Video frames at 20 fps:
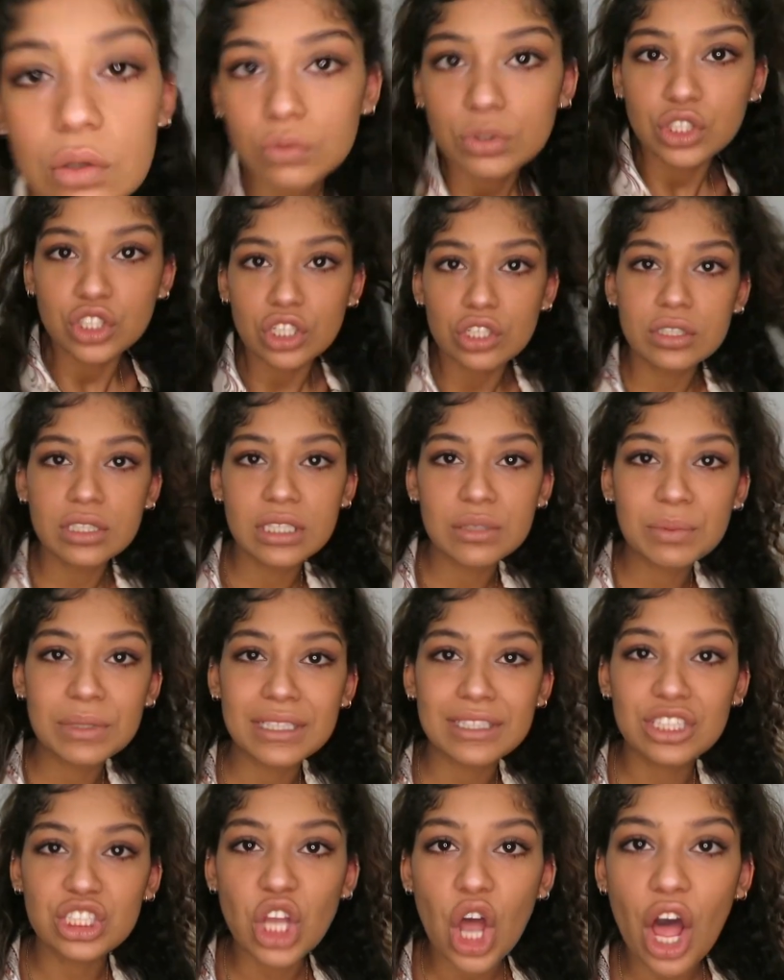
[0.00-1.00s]
which looks a
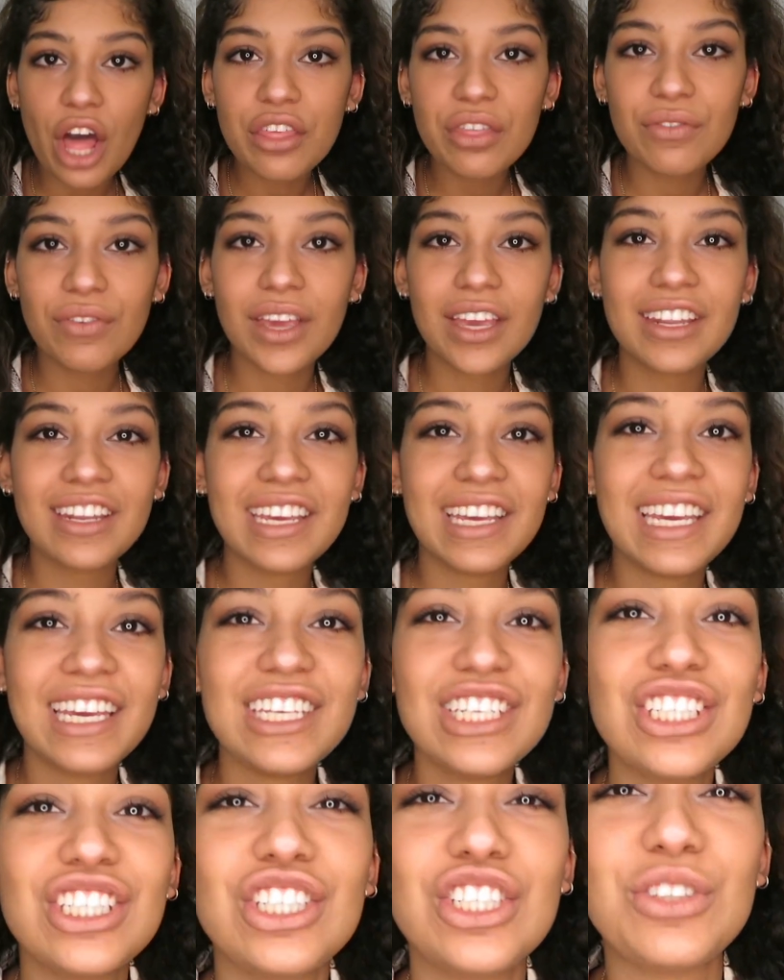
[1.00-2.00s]
bit Darth
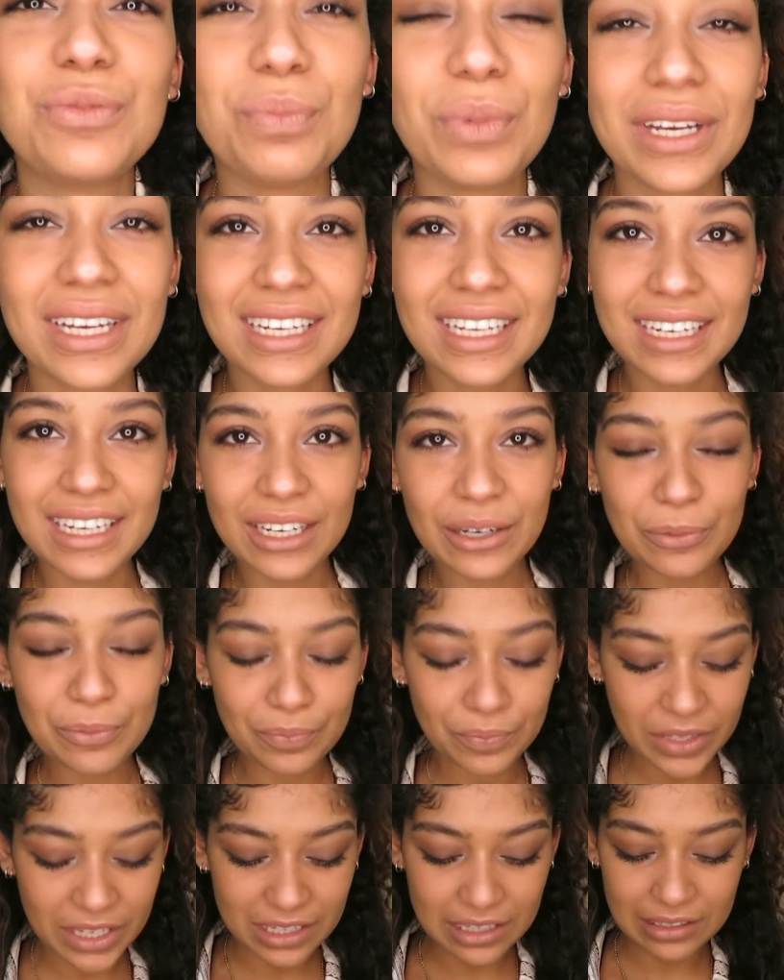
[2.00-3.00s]
Vader-ish, but
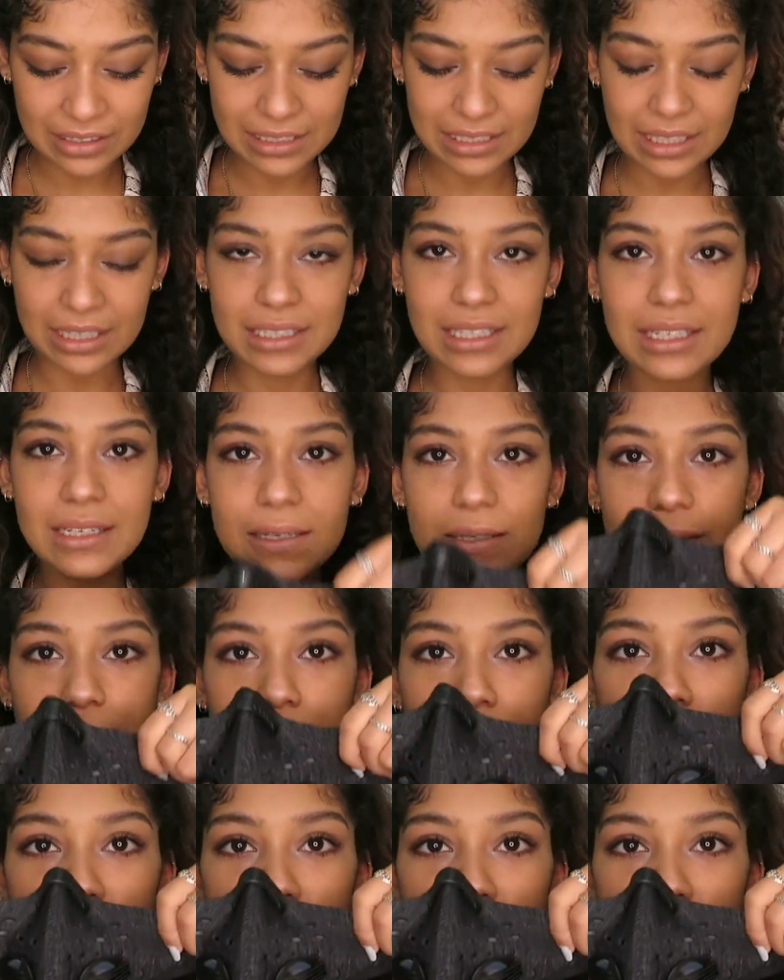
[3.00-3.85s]
it looks like this.